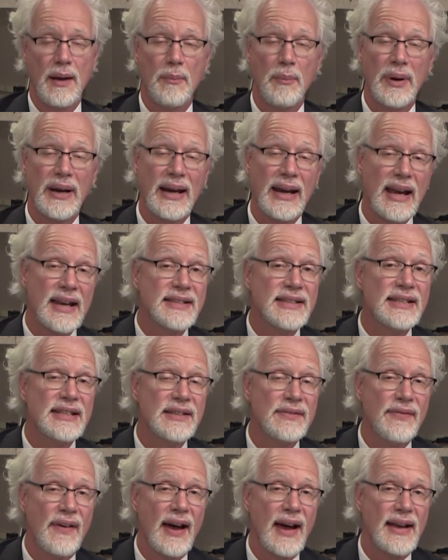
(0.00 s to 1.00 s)
but it is a
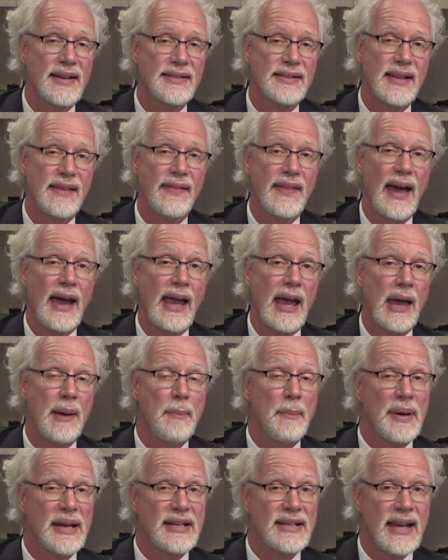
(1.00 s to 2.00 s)
device that can
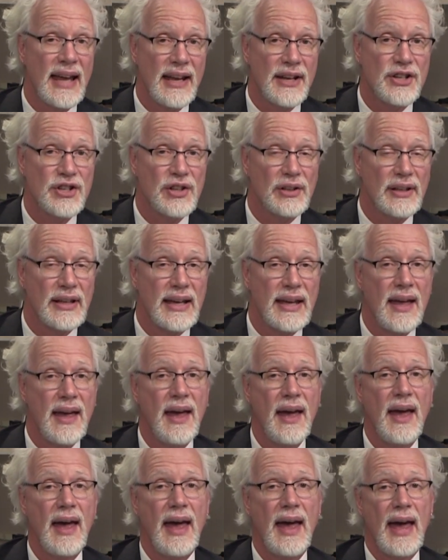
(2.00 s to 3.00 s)
potentially
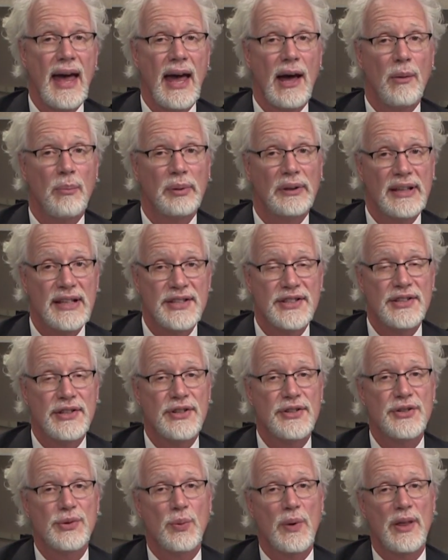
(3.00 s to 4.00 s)
help
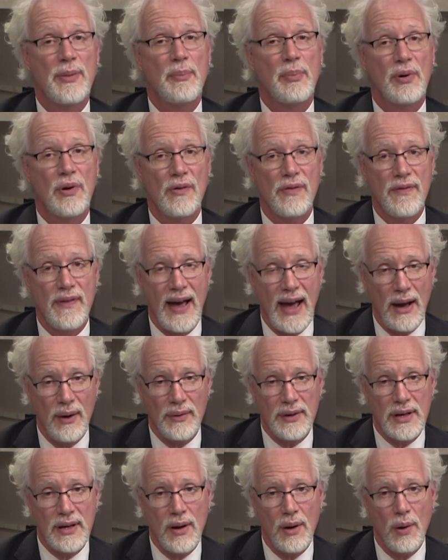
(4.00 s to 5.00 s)
listeners with
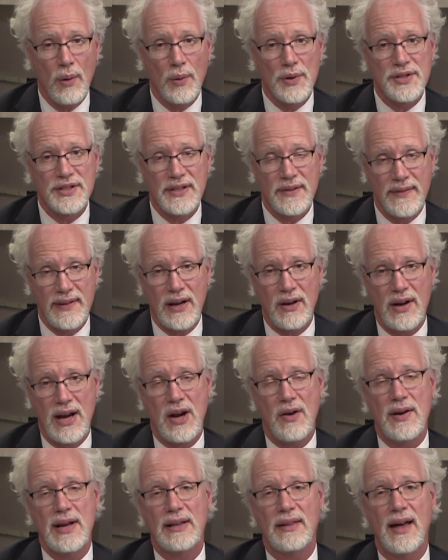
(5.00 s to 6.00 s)
profound or severe
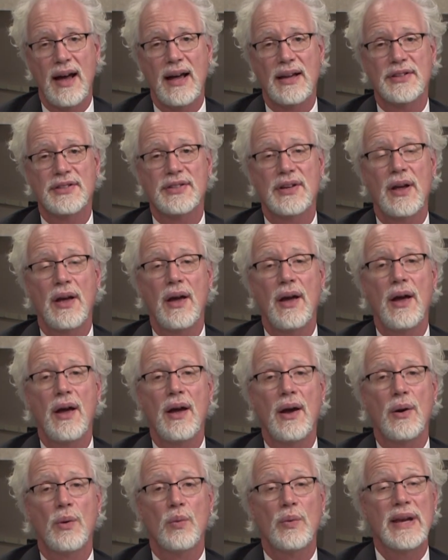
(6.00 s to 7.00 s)
hearing loss
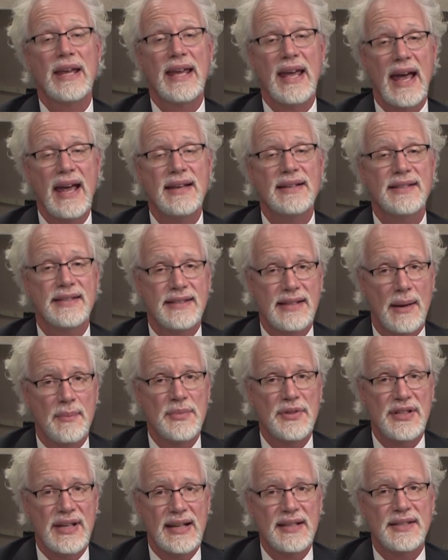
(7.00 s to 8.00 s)
regain some
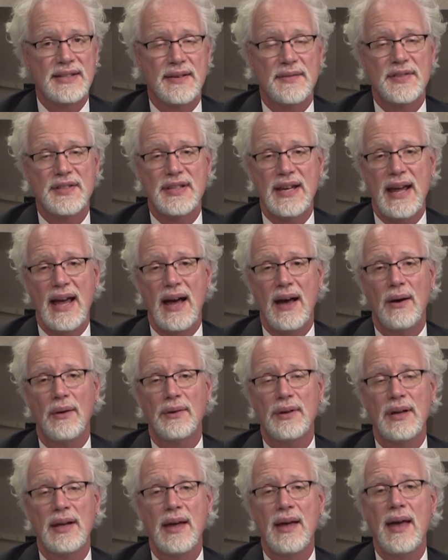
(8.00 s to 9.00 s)
sense of
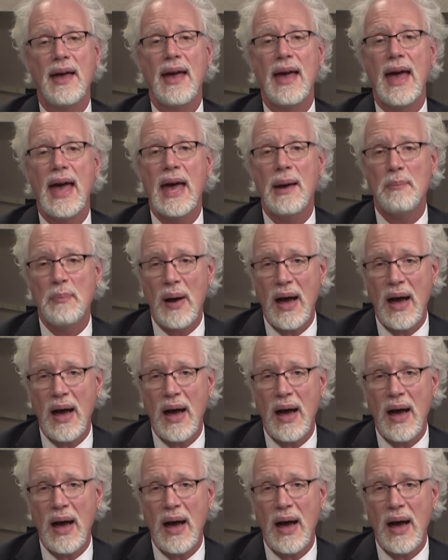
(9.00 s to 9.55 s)
sound and